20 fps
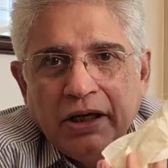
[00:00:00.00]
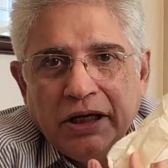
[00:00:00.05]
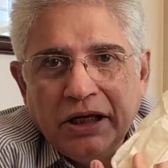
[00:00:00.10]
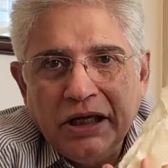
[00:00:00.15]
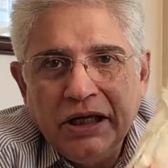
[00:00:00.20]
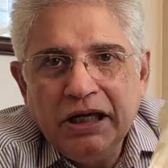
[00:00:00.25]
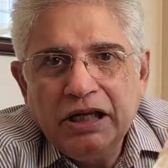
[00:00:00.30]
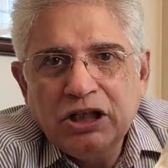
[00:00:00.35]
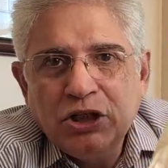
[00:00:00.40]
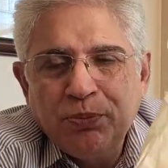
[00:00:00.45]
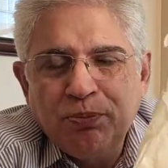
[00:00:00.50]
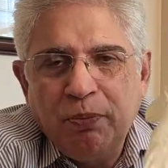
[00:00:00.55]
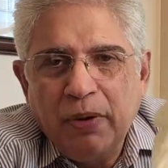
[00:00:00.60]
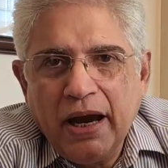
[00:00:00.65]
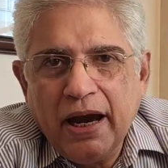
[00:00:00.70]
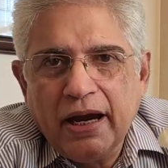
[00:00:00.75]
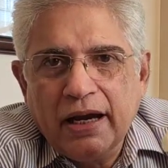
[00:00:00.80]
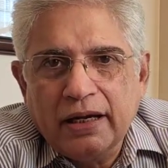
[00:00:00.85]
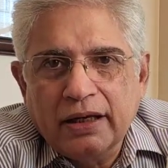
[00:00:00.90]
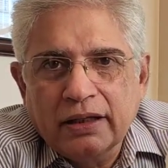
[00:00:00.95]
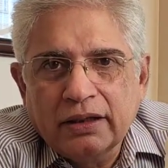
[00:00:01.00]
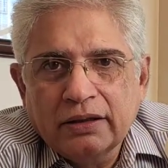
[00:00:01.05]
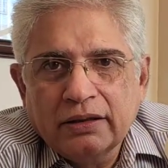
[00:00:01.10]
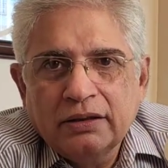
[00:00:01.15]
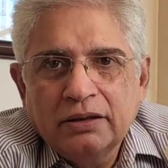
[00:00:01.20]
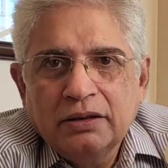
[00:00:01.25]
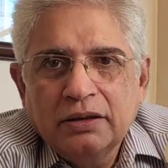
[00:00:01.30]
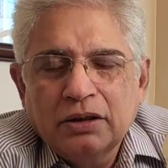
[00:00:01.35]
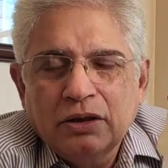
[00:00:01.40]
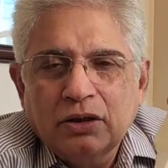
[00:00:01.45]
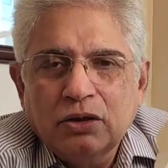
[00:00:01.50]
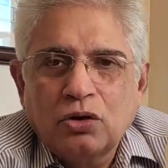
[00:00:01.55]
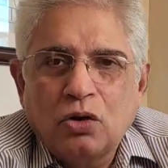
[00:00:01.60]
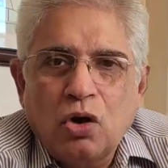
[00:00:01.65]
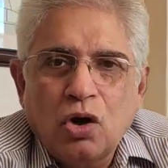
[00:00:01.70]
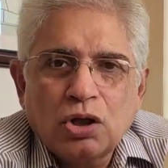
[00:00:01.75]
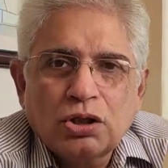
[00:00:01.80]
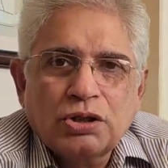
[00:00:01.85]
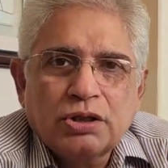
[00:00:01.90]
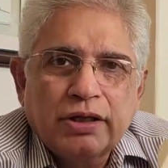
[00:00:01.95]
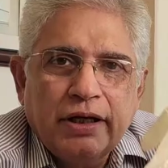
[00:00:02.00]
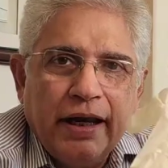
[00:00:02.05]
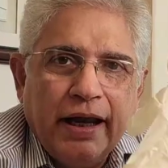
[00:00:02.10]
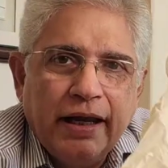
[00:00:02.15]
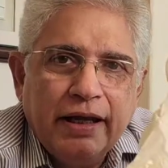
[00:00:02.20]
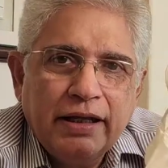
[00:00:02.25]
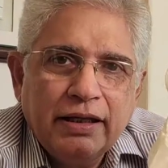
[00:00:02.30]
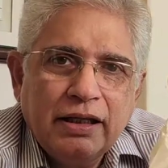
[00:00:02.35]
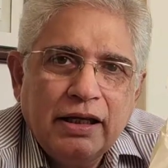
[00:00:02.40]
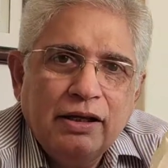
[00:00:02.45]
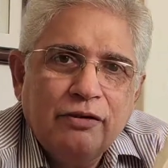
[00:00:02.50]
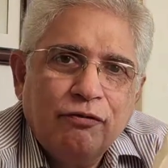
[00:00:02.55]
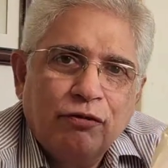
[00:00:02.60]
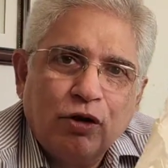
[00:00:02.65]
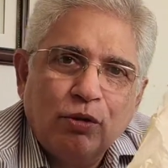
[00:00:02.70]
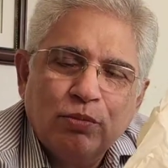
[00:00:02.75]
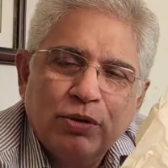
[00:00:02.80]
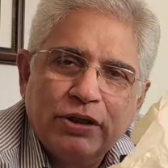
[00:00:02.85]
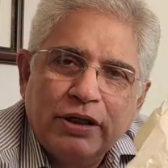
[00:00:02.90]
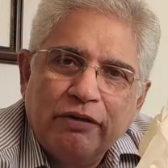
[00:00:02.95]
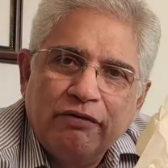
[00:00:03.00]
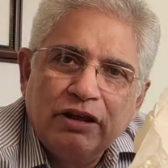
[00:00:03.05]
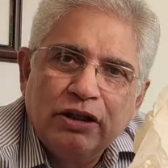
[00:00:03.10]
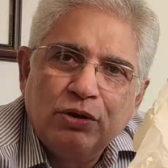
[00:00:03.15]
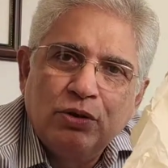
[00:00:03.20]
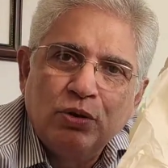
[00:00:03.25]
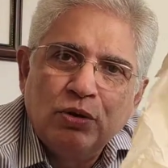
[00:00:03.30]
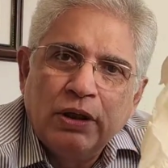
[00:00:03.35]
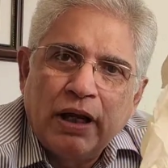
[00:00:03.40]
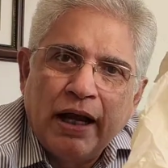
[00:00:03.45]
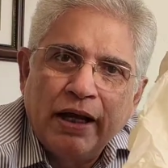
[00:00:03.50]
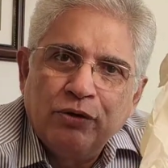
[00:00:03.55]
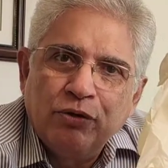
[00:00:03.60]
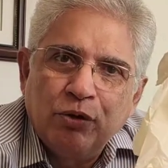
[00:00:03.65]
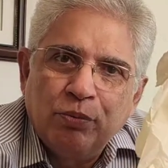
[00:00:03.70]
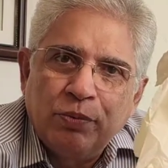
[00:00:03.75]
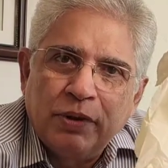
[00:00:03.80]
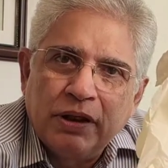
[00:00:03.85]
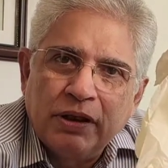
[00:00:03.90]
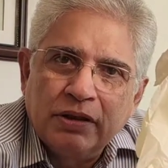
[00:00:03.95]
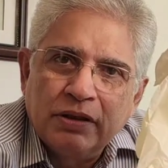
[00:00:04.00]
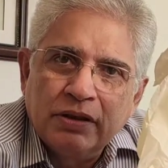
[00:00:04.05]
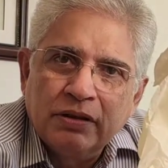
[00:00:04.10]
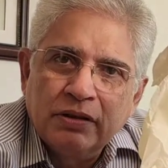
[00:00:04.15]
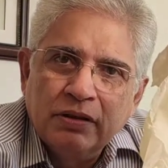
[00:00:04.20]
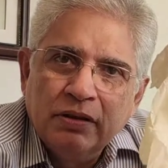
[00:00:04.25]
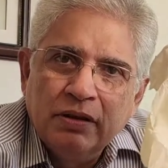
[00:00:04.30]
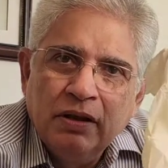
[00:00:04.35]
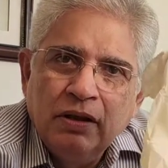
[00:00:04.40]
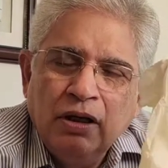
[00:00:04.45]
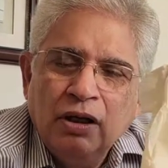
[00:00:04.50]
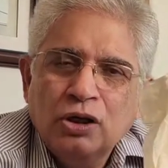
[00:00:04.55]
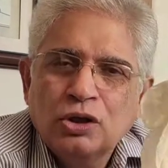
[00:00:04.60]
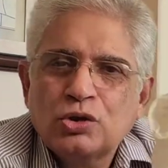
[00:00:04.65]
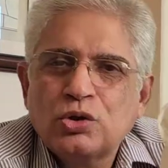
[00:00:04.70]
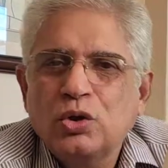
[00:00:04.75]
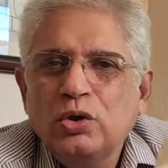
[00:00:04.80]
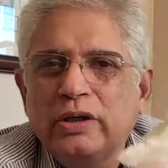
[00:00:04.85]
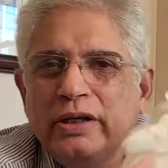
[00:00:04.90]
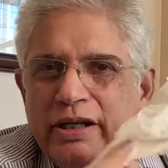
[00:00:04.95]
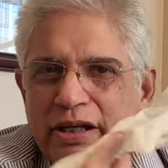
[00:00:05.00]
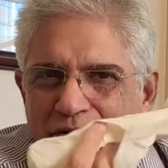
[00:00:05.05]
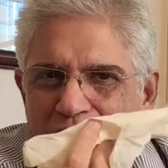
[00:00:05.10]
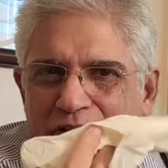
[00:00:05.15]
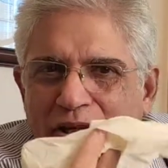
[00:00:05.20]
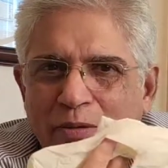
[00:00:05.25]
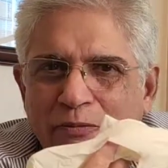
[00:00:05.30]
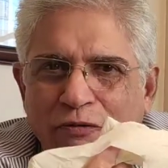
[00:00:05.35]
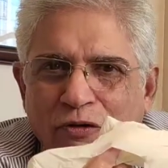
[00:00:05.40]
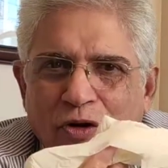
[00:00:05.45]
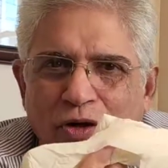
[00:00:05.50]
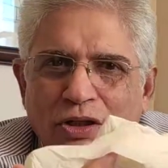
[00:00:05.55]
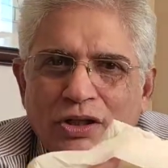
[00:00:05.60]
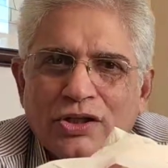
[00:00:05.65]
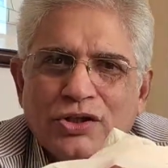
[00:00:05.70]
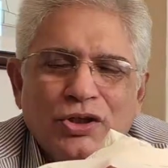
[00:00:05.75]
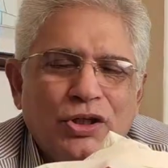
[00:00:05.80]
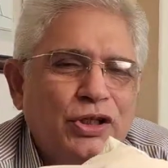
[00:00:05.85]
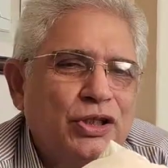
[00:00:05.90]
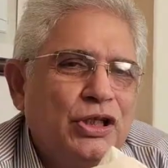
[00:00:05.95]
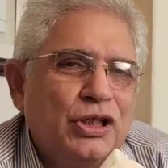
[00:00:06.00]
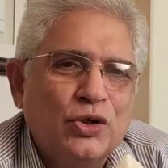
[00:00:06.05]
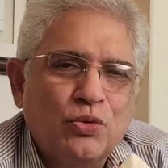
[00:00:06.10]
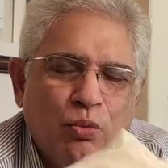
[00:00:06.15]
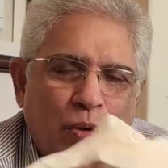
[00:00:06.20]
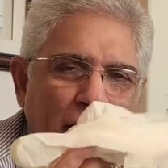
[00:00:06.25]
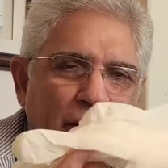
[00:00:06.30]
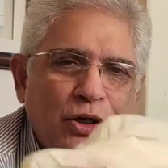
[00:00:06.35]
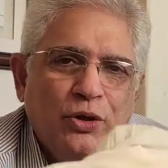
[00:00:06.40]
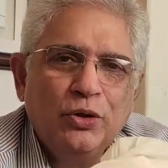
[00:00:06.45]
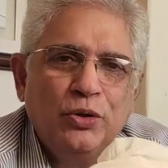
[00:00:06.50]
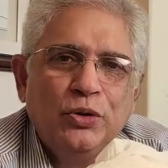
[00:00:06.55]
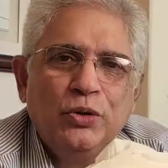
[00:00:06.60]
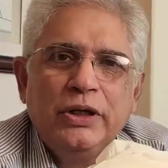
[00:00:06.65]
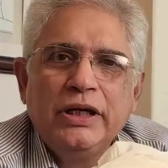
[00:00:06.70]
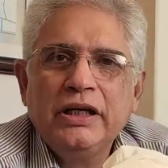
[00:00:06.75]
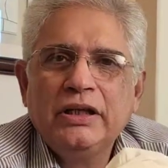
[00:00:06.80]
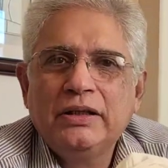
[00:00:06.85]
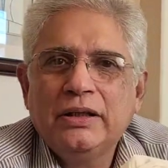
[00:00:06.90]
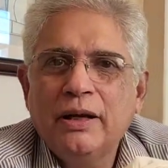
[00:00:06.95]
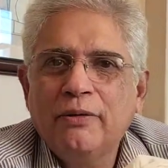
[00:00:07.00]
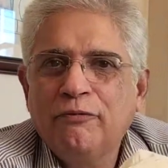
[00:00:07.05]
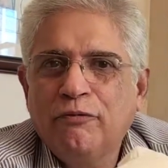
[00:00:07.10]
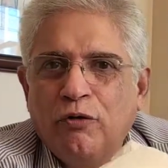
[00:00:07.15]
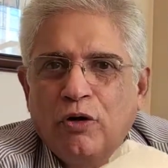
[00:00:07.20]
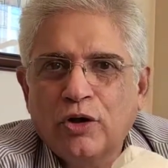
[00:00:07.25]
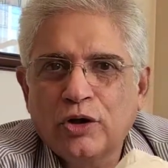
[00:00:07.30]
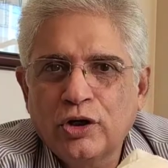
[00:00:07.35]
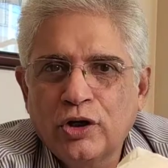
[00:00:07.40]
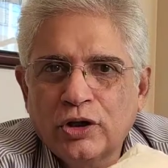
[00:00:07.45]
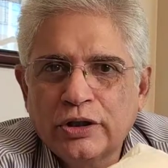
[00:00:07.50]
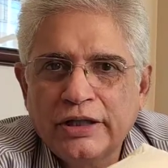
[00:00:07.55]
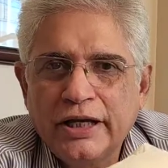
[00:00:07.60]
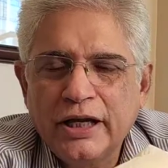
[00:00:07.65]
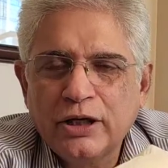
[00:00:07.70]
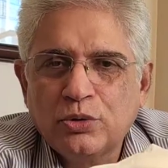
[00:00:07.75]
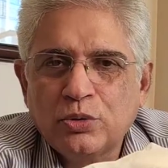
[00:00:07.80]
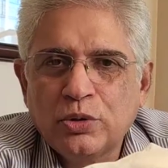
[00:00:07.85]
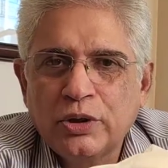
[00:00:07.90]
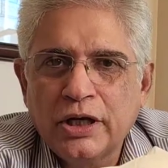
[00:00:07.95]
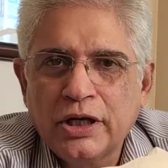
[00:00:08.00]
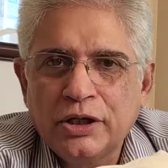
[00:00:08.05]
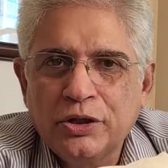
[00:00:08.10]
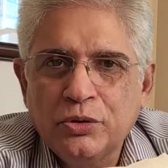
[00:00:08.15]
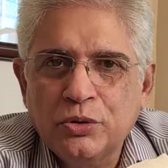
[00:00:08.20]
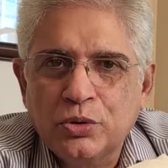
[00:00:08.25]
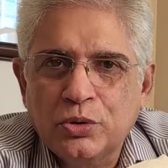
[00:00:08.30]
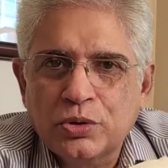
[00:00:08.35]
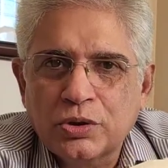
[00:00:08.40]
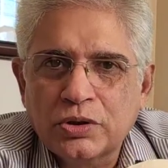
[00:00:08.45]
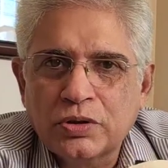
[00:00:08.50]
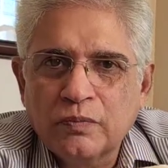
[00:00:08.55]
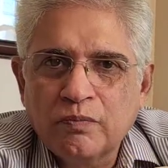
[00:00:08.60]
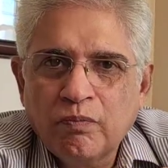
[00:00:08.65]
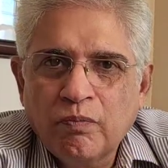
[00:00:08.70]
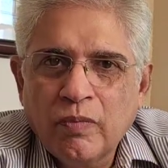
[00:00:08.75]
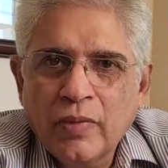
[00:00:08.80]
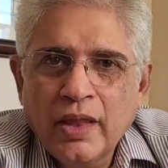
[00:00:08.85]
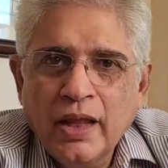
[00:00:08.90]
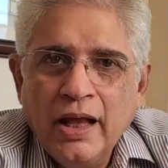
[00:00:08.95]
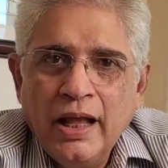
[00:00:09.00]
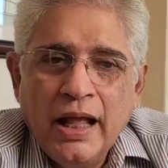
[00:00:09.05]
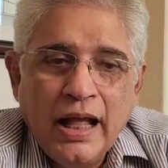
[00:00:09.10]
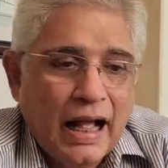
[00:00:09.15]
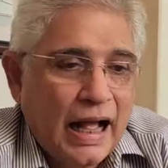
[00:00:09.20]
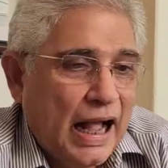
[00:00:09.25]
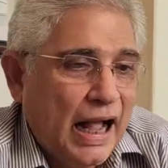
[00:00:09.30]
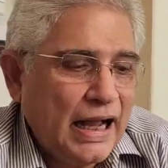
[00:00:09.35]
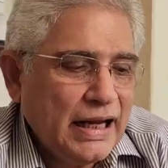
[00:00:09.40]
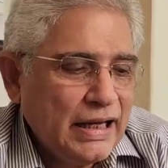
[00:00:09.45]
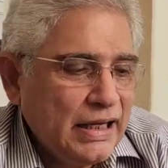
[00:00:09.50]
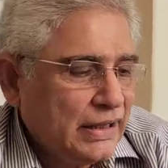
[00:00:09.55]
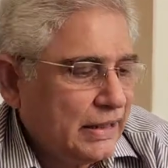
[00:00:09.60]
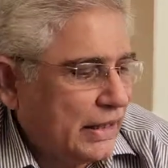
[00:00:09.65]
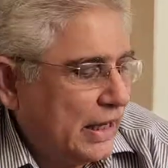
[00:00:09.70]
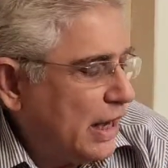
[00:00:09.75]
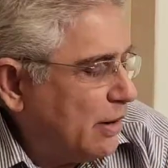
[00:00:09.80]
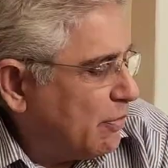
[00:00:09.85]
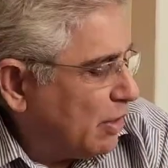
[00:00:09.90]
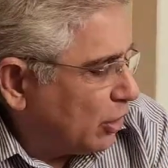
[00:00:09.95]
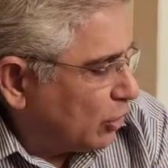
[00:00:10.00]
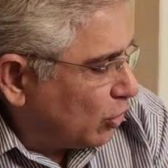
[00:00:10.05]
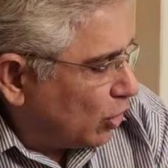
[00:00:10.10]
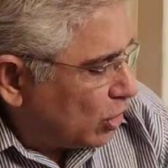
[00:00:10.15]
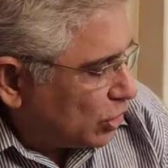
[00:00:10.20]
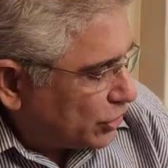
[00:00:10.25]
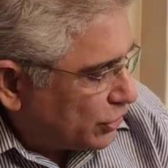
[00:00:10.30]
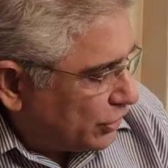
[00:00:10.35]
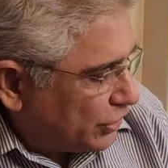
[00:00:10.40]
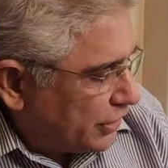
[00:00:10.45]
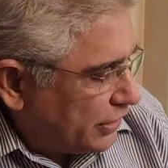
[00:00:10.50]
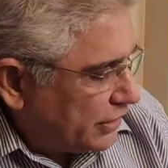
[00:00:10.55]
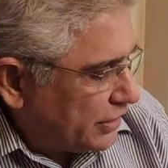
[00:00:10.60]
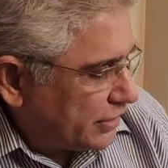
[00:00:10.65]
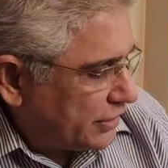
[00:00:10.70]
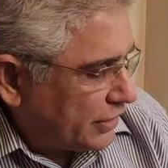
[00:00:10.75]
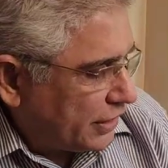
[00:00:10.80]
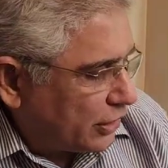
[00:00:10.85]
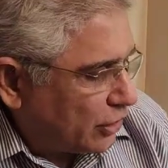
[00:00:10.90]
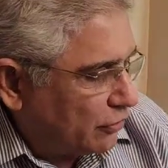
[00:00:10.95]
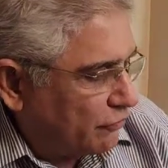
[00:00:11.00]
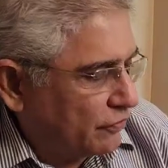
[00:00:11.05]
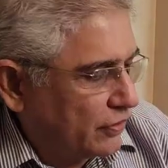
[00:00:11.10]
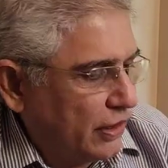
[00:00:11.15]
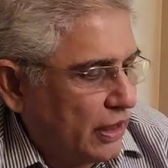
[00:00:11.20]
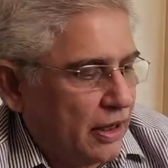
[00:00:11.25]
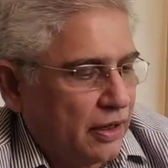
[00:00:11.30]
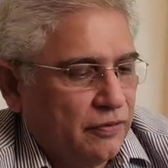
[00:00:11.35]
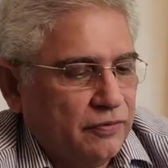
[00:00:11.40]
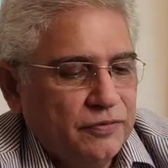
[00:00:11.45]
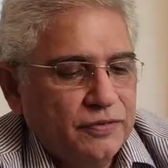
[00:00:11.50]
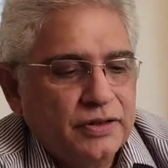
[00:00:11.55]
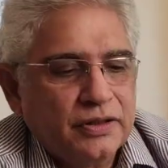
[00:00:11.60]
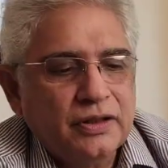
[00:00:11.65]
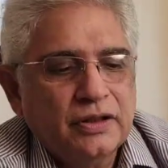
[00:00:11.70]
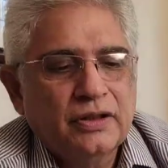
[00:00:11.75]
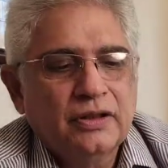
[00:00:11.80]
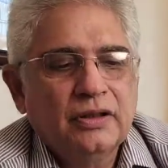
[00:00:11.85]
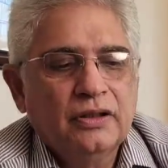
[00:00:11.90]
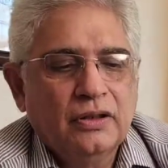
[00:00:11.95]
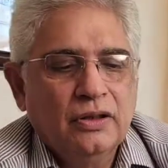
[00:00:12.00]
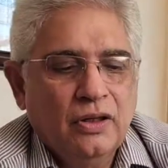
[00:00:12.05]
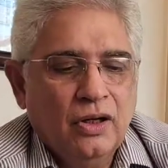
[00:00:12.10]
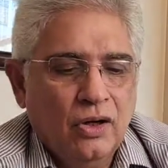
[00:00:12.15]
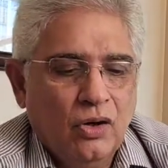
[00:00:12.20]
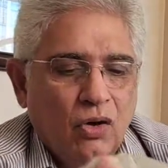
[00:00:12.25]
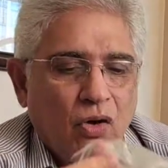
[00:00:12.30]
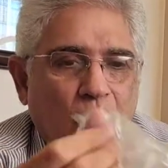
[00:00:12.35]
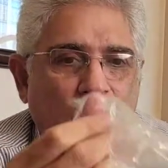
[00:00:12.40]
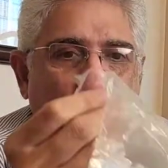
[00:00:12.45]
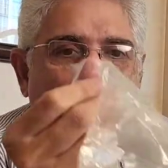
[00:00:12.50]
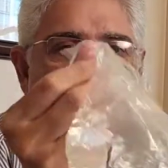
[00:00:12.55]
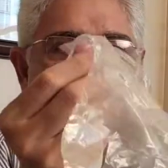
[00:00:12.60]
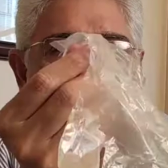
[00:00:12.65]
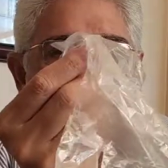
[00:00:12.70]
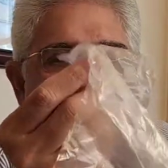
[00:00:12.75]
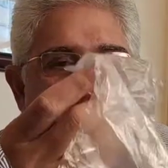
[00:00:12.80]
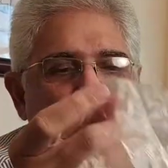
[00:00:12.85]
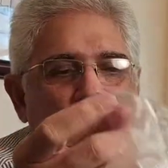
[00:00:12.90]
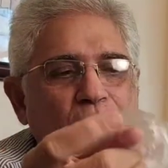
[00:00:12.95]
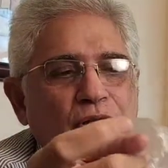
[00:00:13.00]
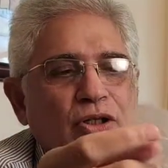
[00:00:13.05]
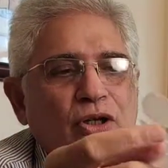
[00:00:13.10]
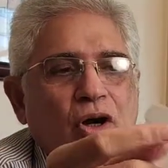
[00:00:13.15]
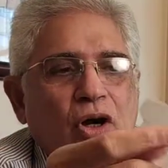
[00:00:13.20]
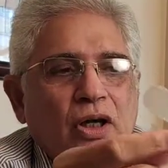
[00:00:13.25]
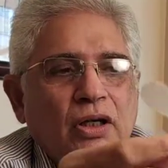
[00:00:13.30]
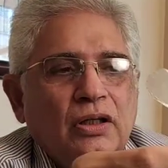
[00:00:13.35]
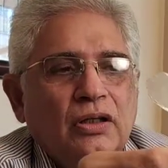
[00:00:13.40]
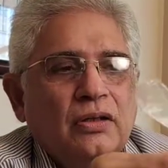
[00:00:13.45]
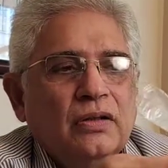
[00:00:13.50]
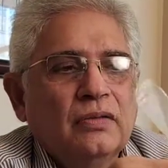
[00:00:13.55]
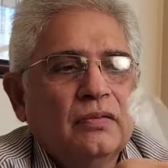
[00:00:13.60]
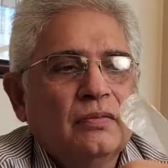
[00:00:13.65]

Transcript: each pair cost anything from seven to nine rupees. So leave them for the surgeons. Why do you need them for your day-to-day use? I came across these set of gloves on Amazon,